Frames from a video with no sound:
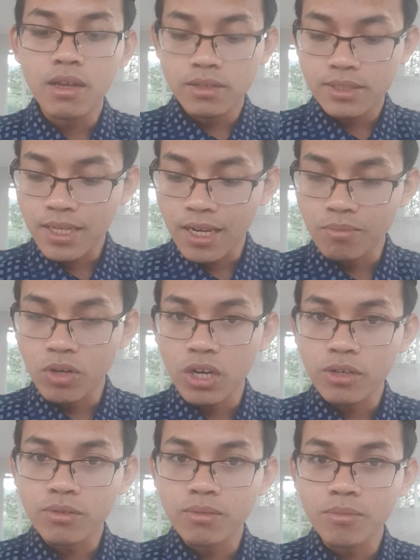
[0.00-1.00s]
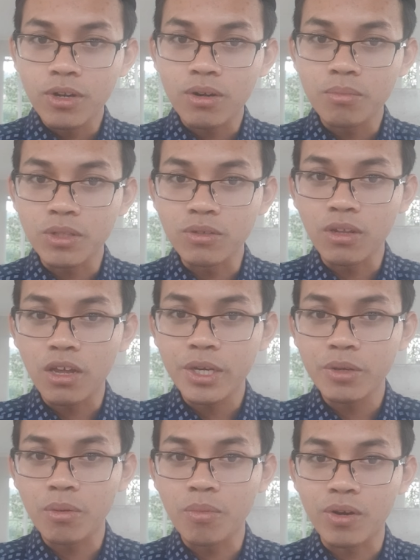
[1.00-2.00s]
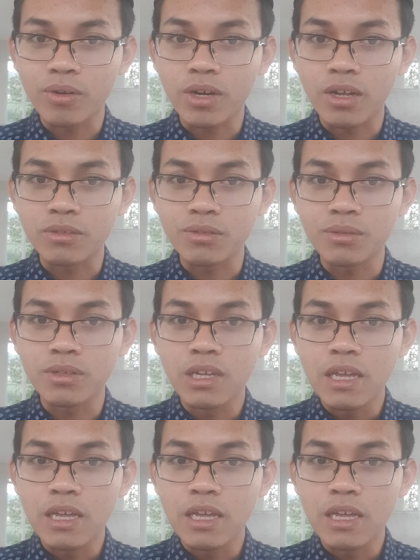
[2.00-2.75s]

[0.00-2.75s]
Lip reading: Assalamualaikum warahmatullahi wabarakatuh.